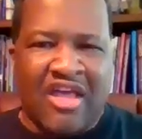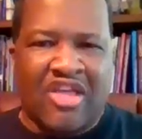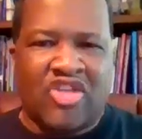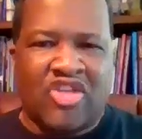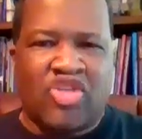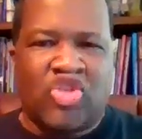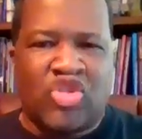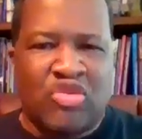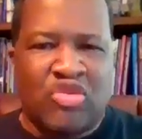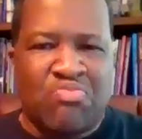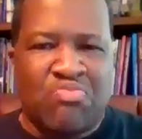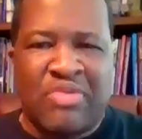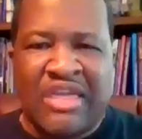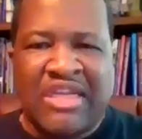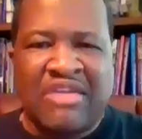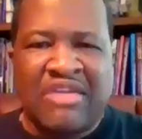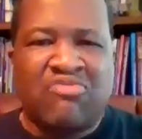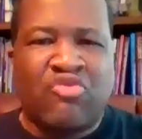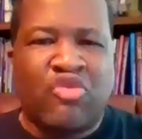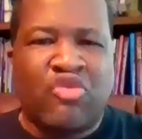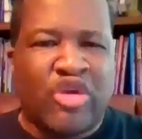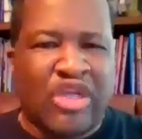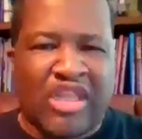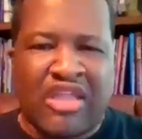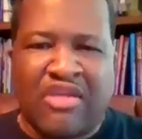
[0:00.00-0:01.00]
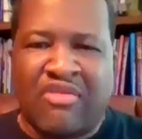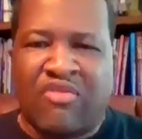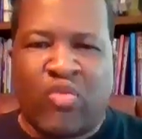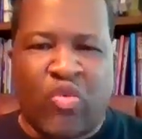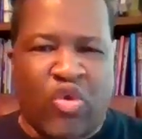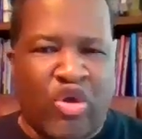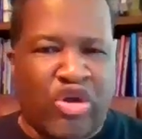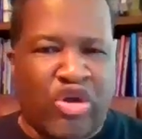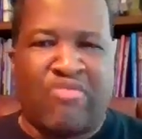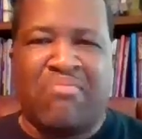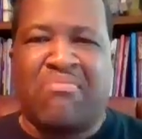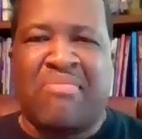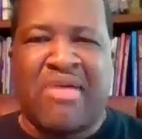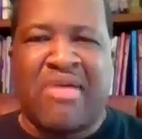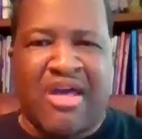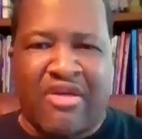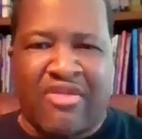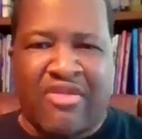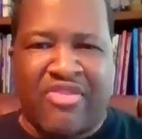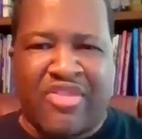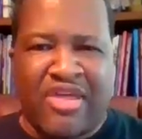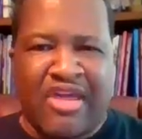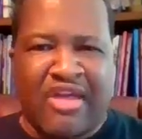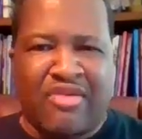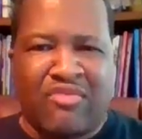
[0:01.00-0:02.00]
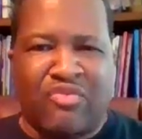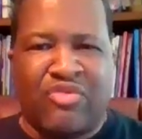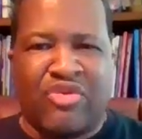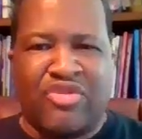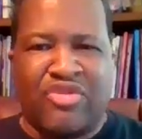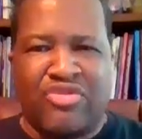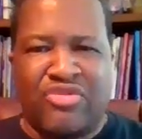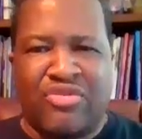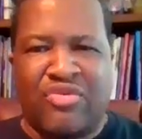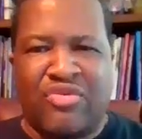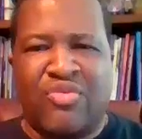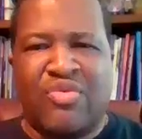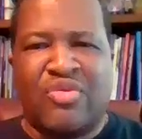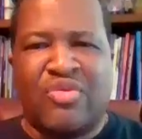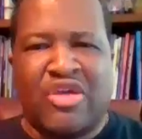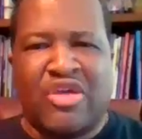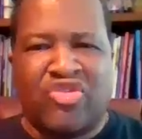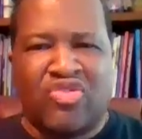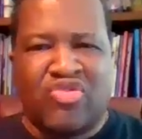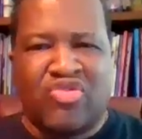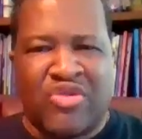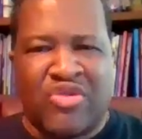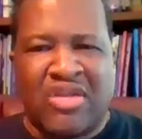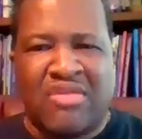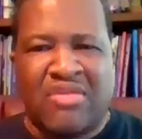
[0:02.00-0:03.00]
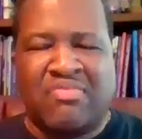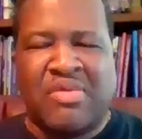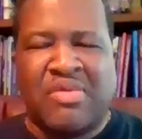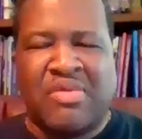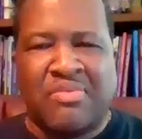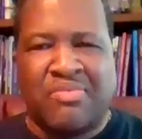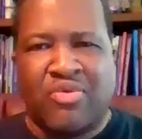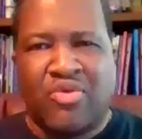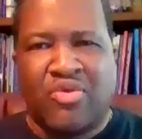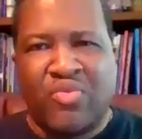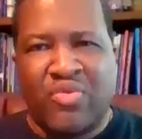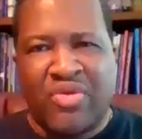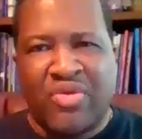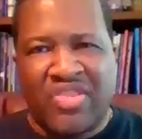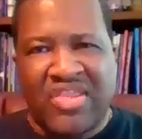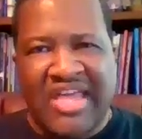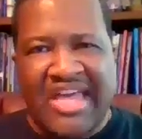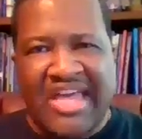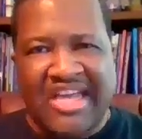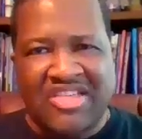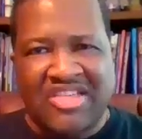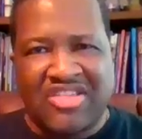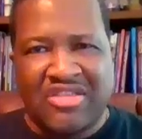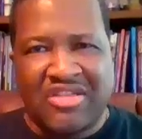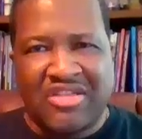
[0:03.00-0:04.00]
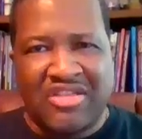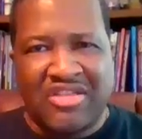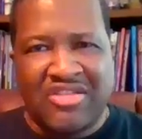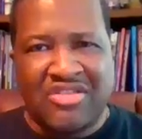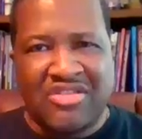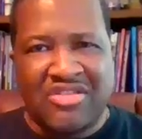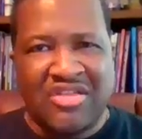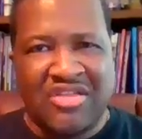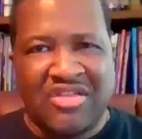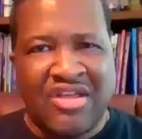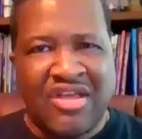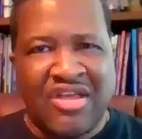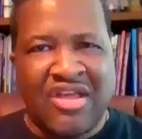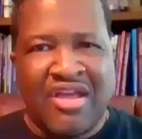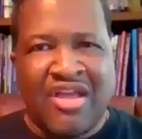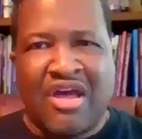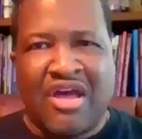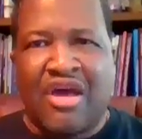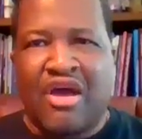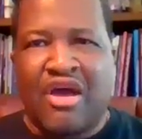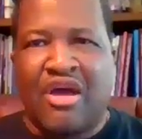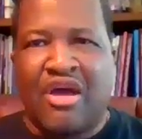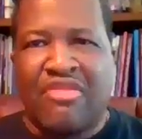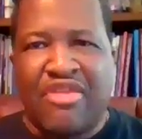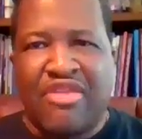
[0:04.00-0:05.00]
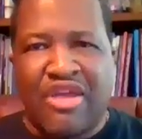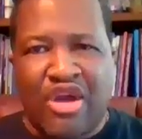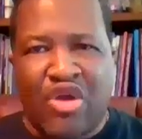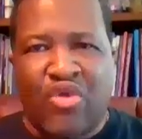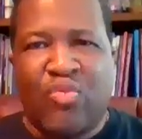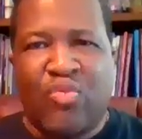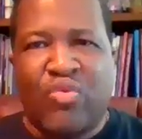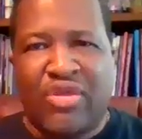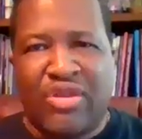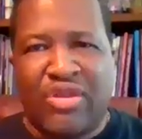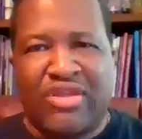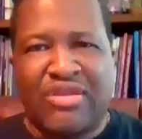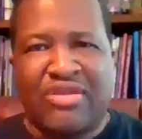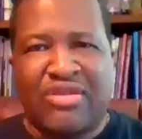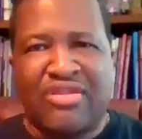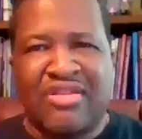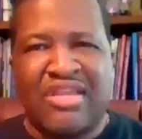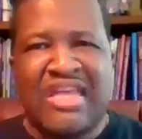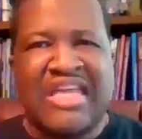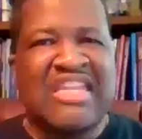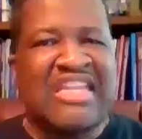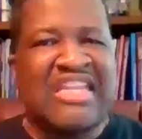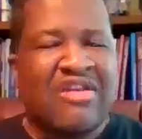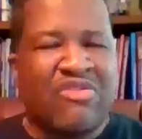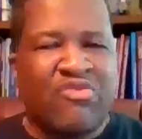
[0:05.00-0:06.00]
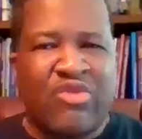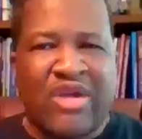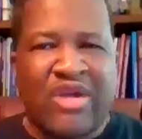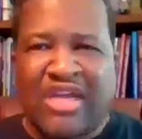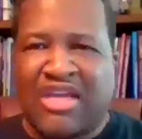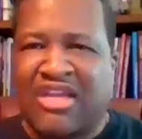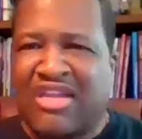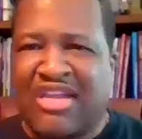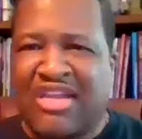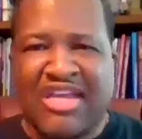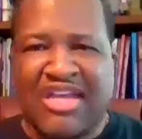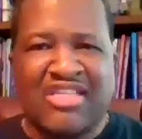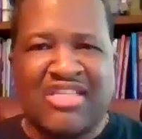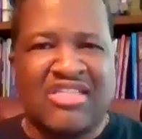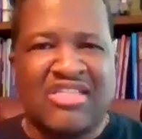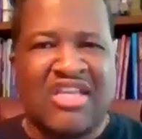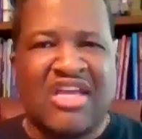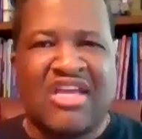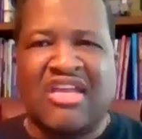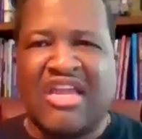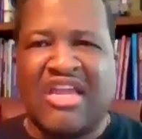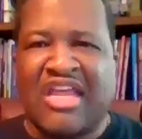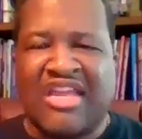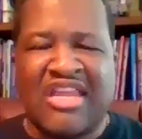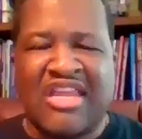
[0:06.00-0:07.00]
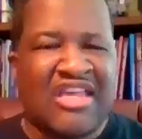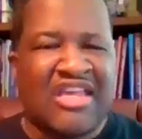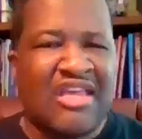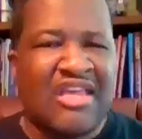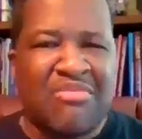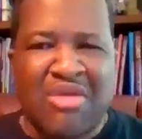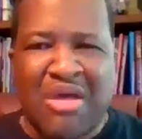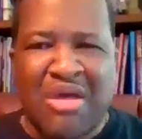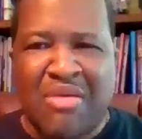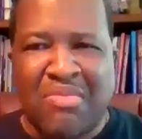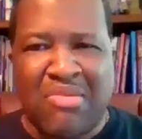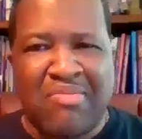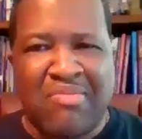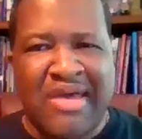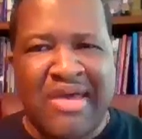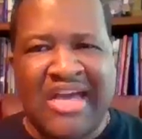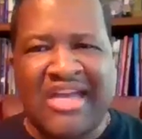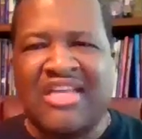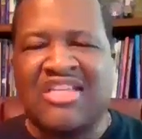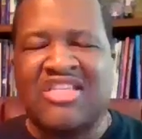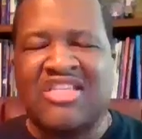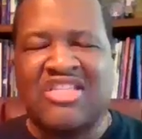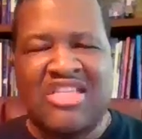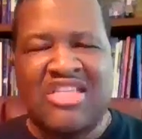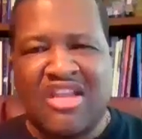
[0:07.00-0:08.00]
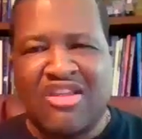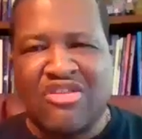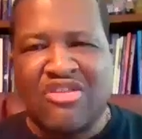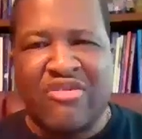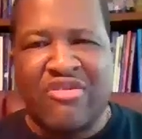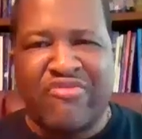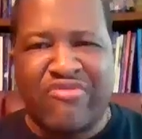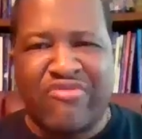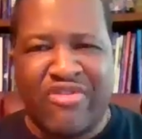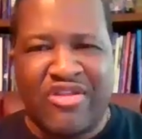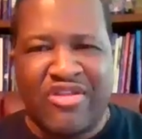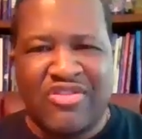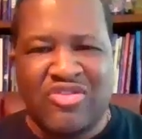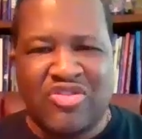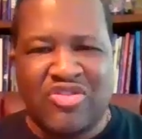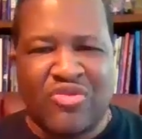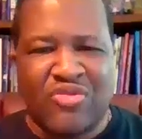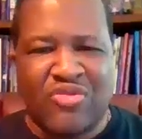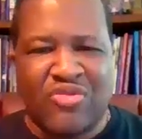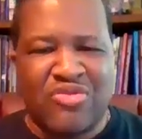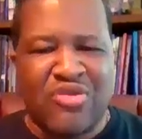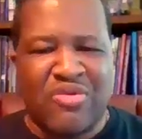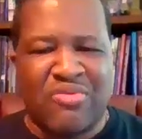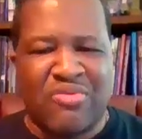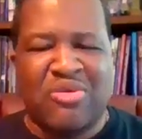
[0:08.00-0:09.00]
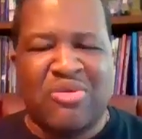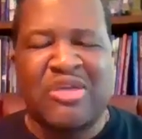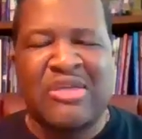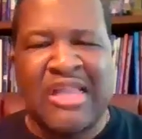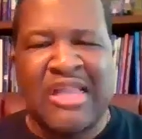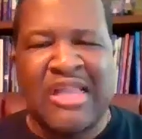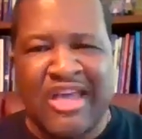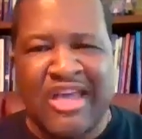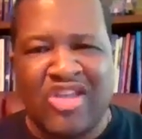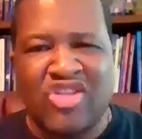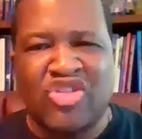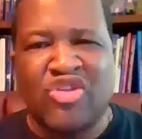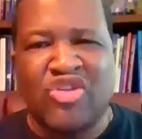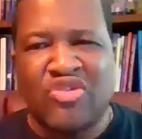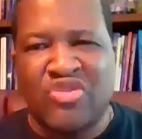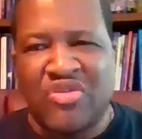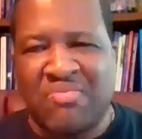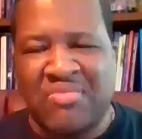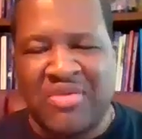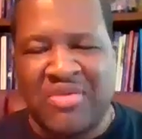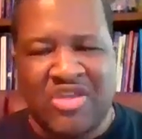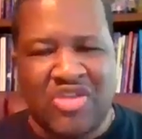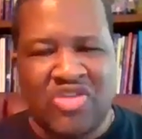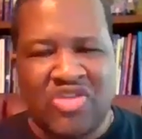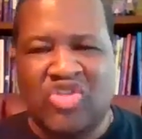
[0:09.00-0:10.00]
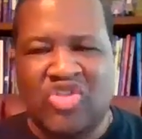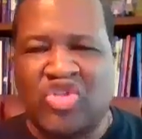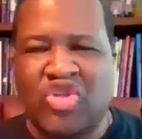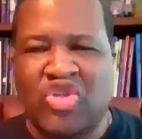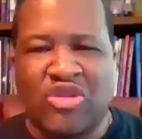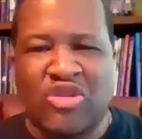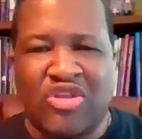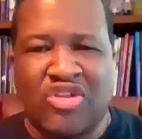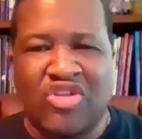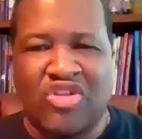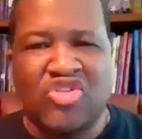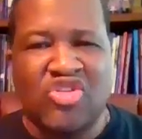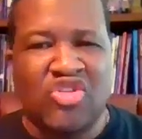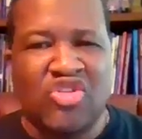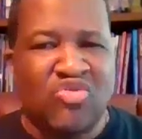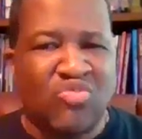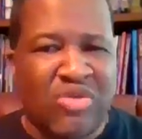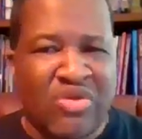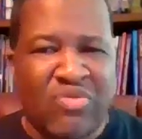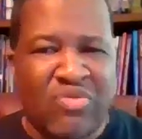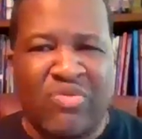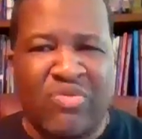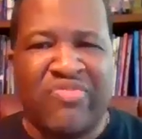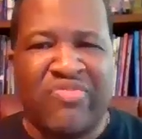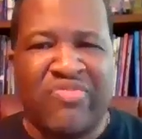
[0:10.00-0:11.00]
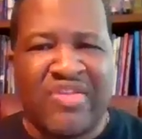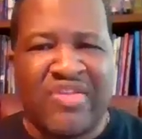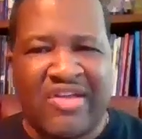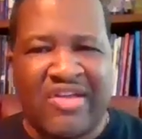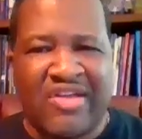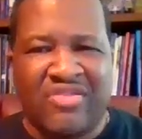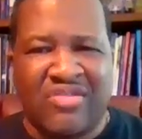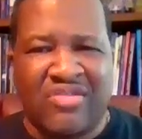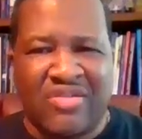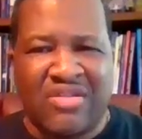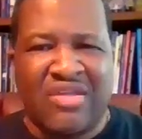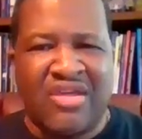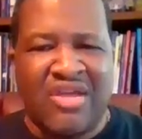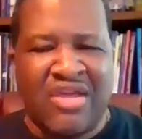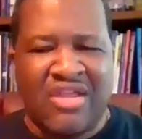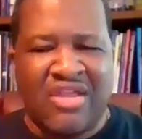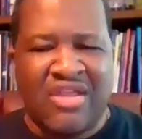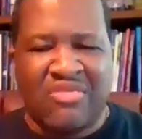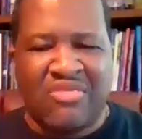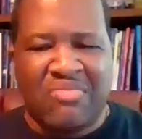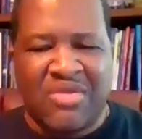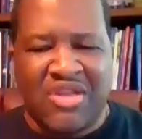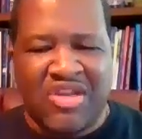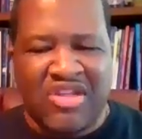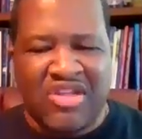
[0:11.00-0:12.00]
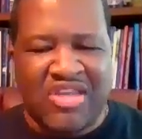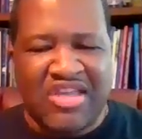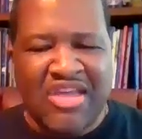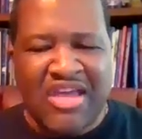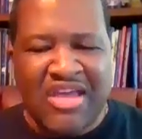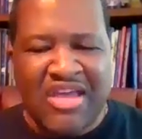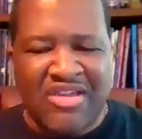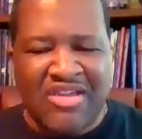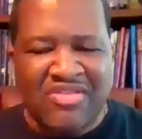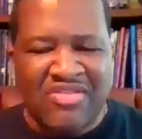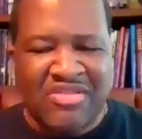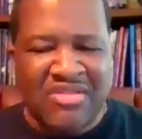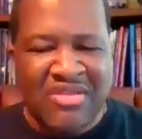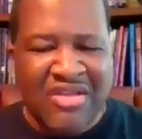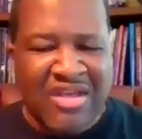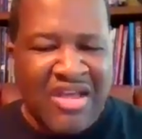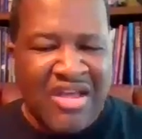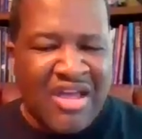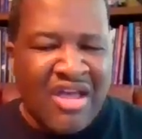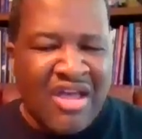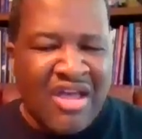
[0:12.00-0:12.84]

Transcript: It's been really word of mouth. When you treat people with excellence, they're willing and they recognize that and they keep coming back and sending your friends. So your clients are your biggest cheerleaders is what we found to be the case.